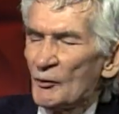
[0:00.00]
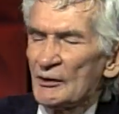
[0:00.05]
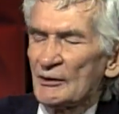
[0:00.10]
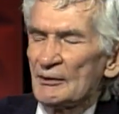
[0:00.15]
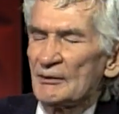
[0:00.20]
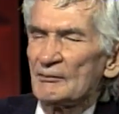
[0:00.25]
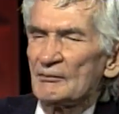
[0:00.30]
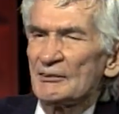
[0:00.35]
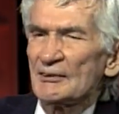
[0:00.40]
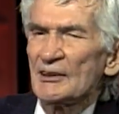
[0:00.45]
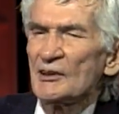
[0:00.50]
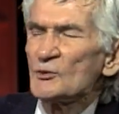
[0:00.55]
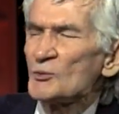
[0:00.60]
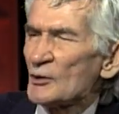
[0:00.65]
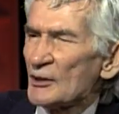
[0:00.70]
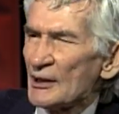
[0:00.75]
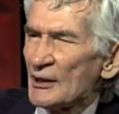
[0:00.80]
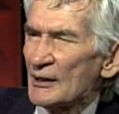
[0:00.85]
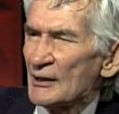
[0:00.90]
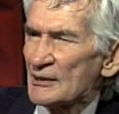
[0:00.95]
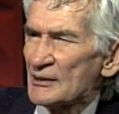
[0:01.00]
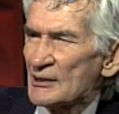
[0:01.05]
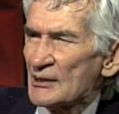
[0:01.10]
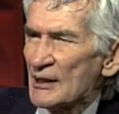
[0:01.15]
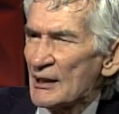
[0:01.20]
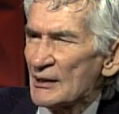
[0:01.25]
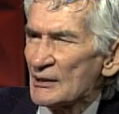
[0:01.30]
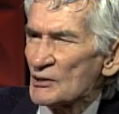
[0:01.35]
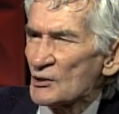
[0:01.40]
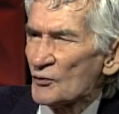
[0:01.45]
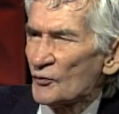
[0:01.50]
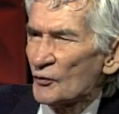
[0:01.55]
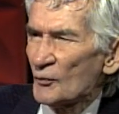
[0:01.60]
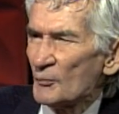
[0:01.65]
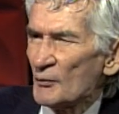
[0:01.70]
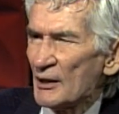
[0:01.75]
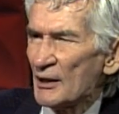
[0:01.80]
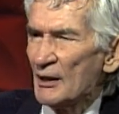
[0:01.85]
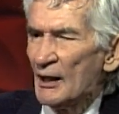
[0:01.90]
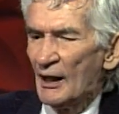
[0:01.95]
When things would get intense for
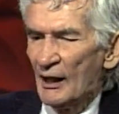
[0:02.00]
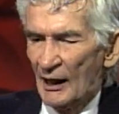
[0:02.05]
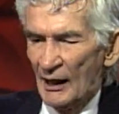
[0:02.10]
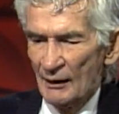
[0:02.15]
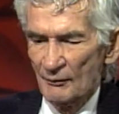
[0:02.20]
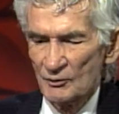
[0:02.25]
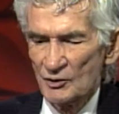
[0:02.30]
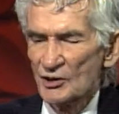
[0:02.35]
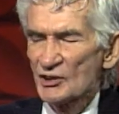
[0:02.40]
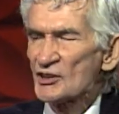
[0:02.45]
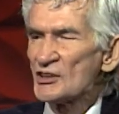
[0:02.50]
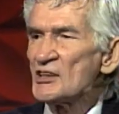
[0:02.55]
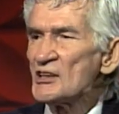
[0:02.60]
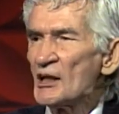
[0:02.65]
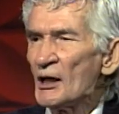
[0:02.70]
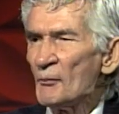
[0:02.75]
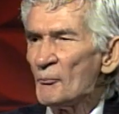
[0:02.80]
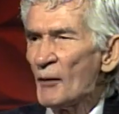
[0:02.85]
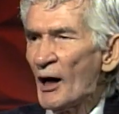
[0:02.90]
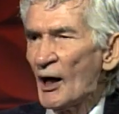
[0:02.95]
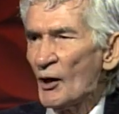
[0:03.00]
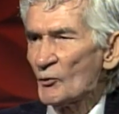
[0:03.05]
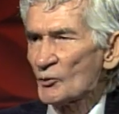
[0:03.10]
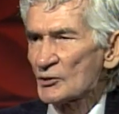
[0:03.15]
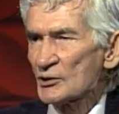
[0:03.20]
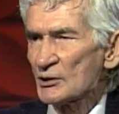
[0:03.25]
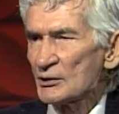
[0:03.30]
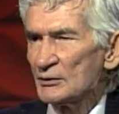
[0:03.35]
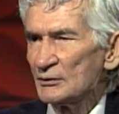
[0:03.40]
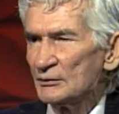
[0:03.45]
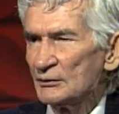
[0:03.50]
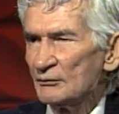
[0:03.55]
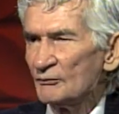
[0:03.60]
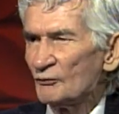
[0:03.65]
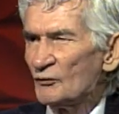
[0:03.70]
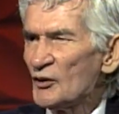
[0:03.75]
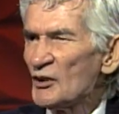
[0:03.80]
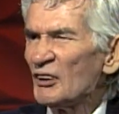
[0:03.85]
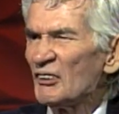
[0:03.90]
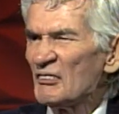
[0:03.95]
me, I would just numb out,
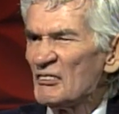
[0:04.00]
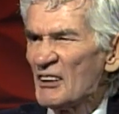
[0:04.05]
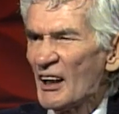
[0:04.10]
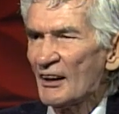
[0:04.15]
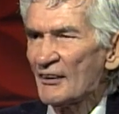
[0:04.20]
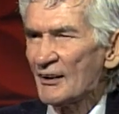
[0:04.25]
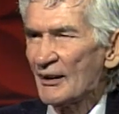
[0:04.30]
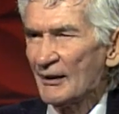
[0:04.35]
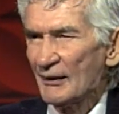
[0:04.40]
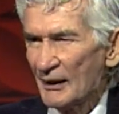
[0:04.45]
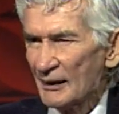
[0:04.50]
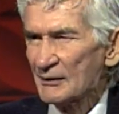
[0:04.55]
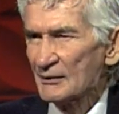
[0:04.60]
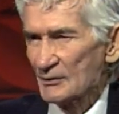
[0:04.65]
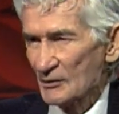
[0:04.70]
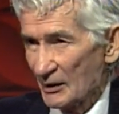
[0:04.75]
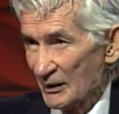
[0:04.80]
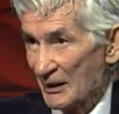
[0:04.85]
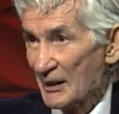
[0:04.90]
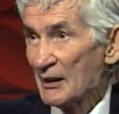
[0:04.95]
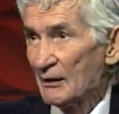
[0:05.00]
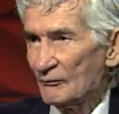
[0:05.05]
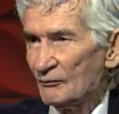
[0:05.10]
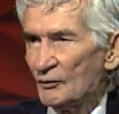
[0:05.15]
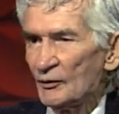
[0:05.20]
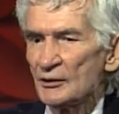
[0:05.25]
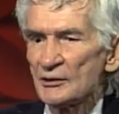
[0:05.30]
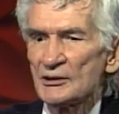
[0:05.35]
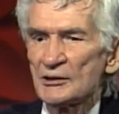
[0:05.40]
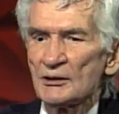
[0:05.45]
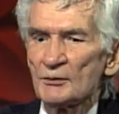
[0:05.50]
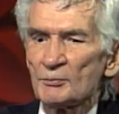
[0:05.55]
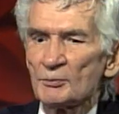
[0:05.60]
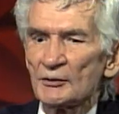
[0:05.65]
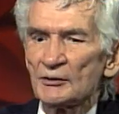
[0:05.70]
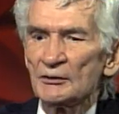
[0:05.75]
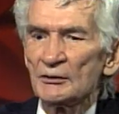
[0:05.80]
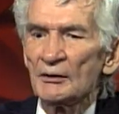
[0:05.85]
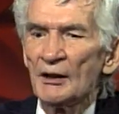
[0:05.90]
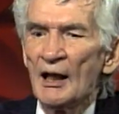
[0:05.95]
feel nothing. And that's, again, very
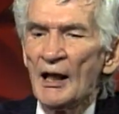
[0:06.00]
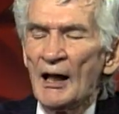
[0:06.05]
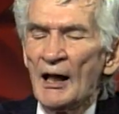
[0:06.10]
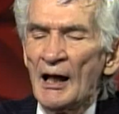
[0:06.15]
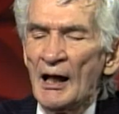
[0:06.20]
typical.